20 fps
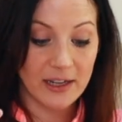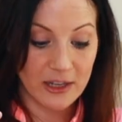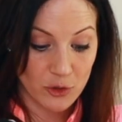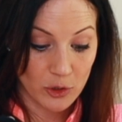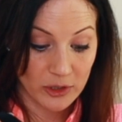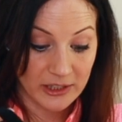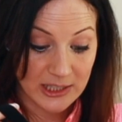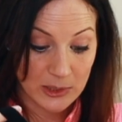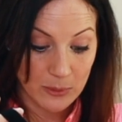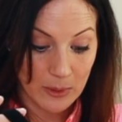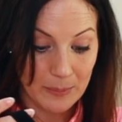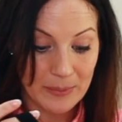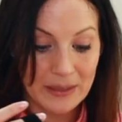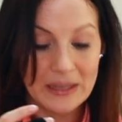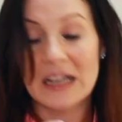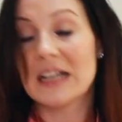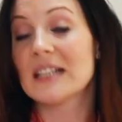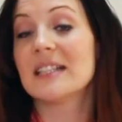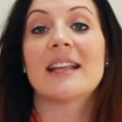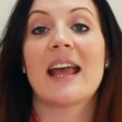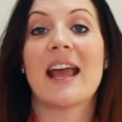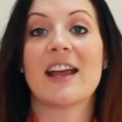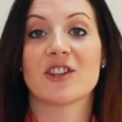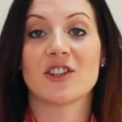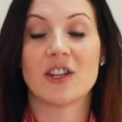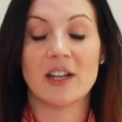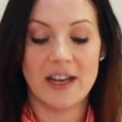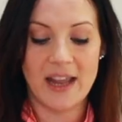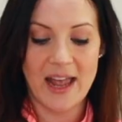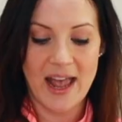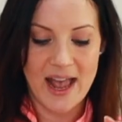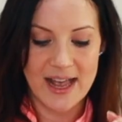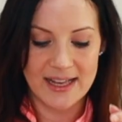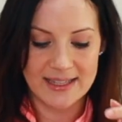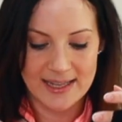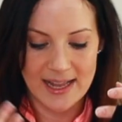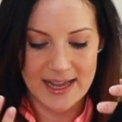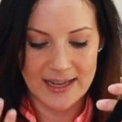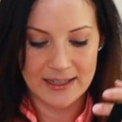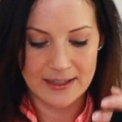enjoy this one because it actually
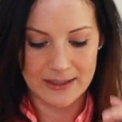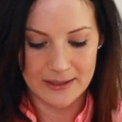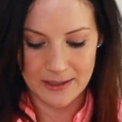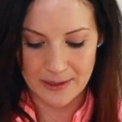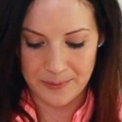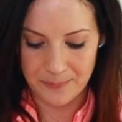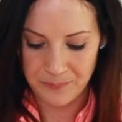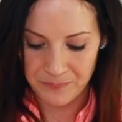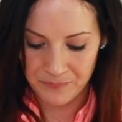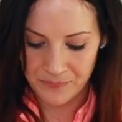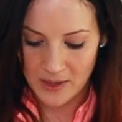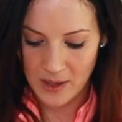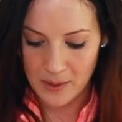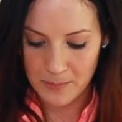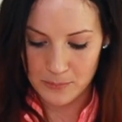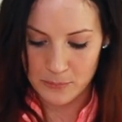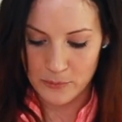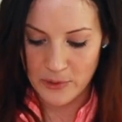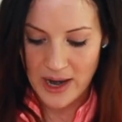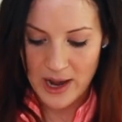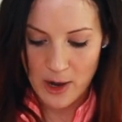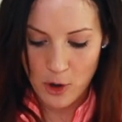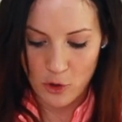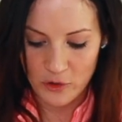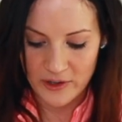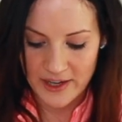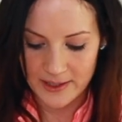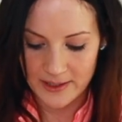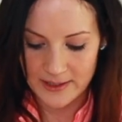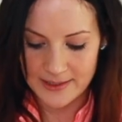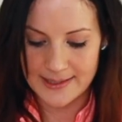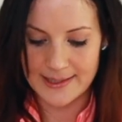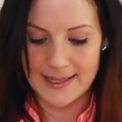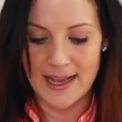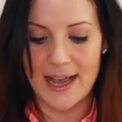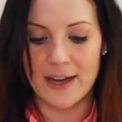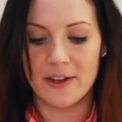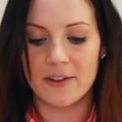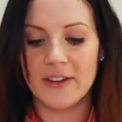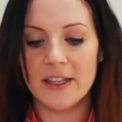has like a bra already
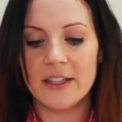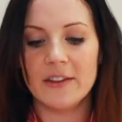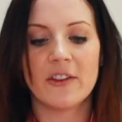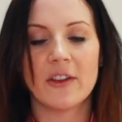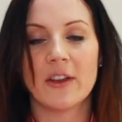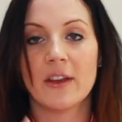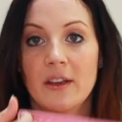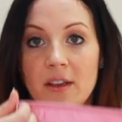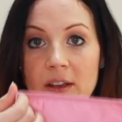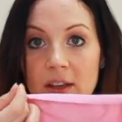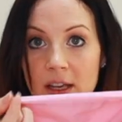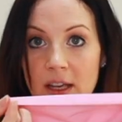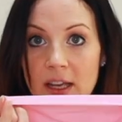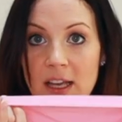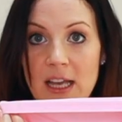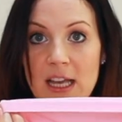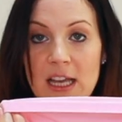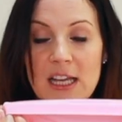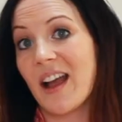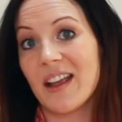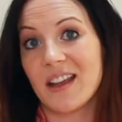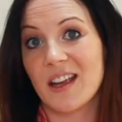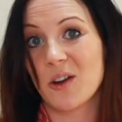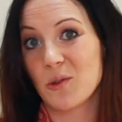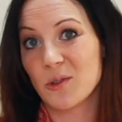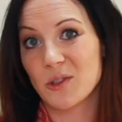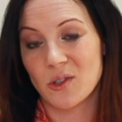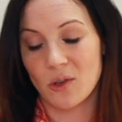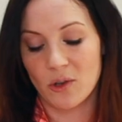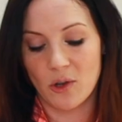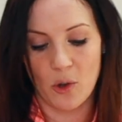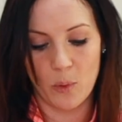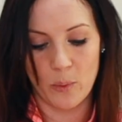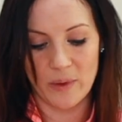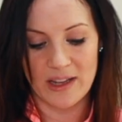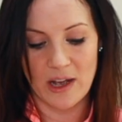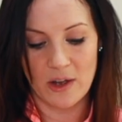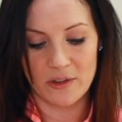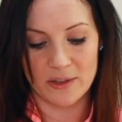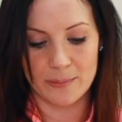inside of it. I can also go
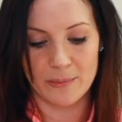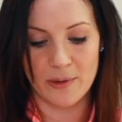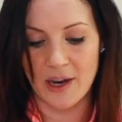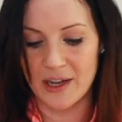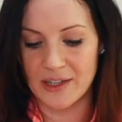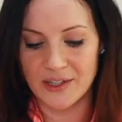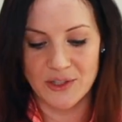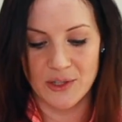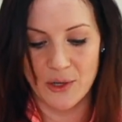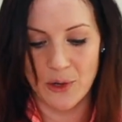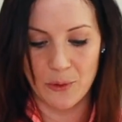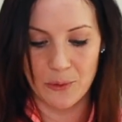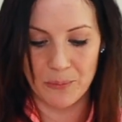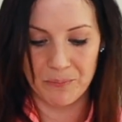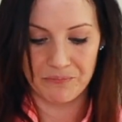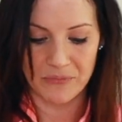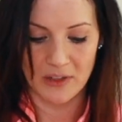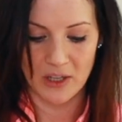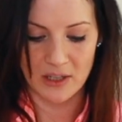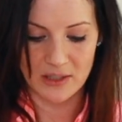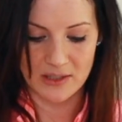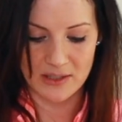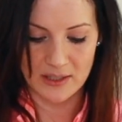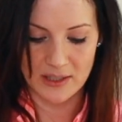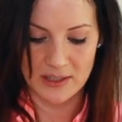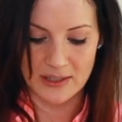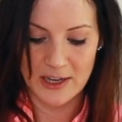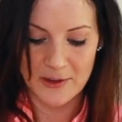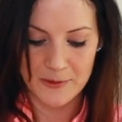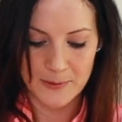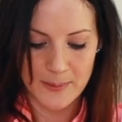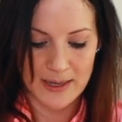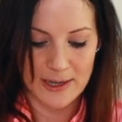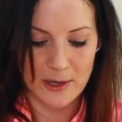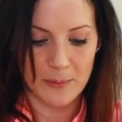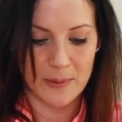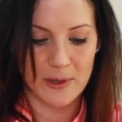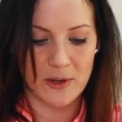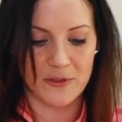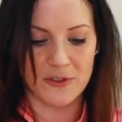without a bra, so it gives me a
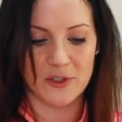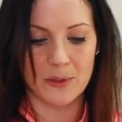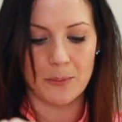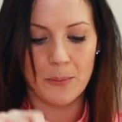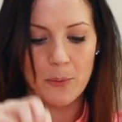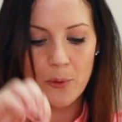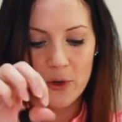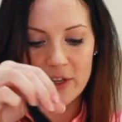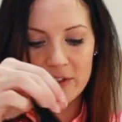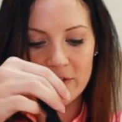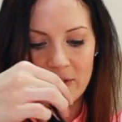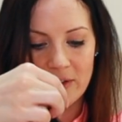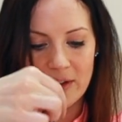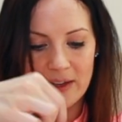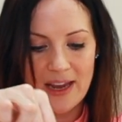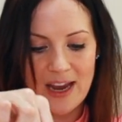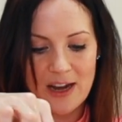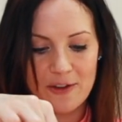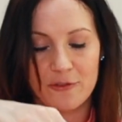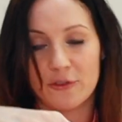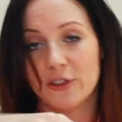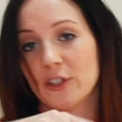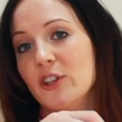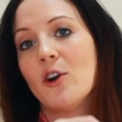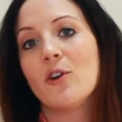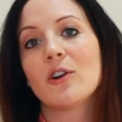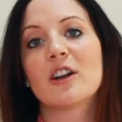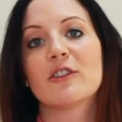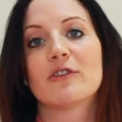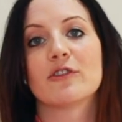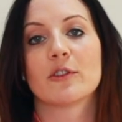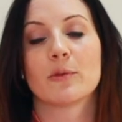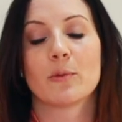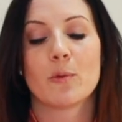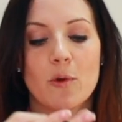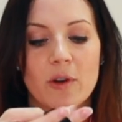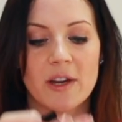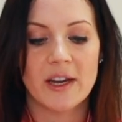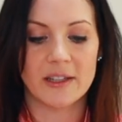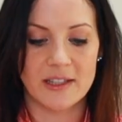little bit of support. Again, for yoga, for
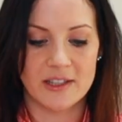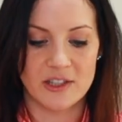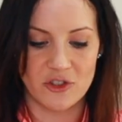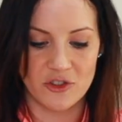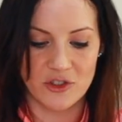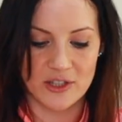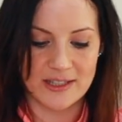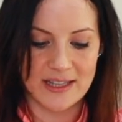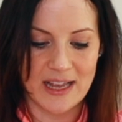walking, this is just